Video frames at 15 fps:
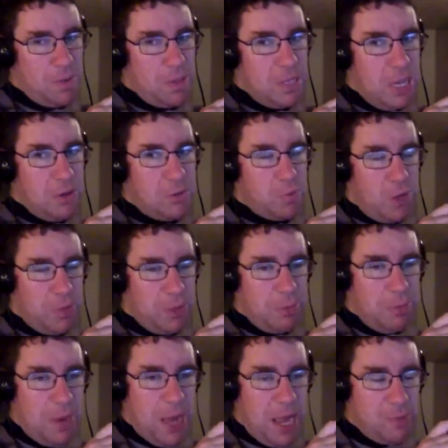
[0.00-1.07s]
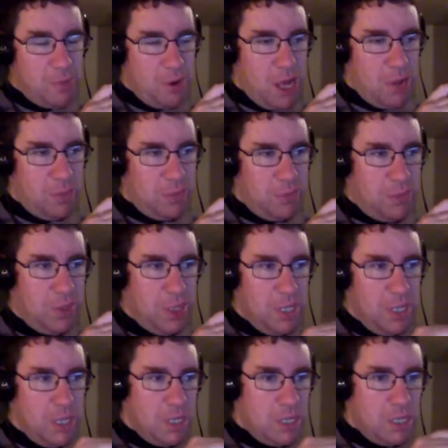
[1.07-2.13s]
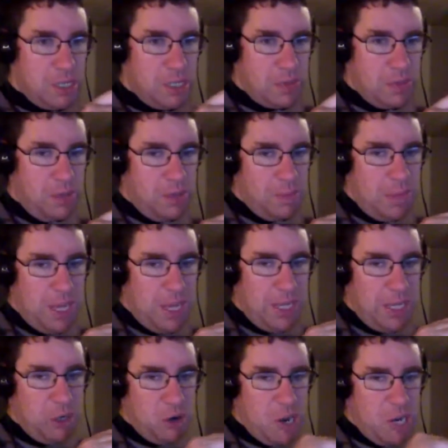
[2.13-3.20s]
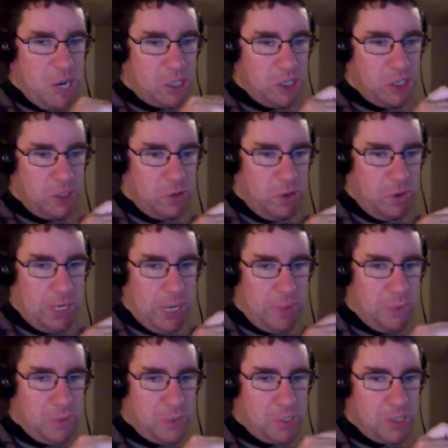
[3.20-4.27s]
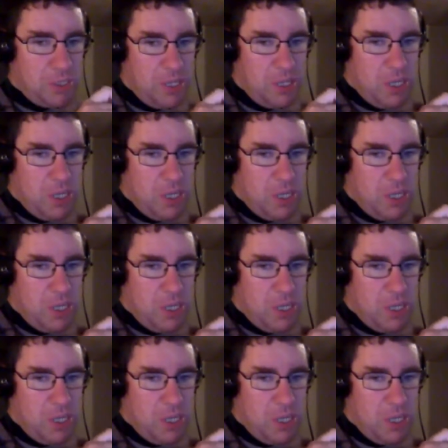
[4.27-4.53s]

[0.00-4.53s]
was probably my problem, because all my interaction growing up was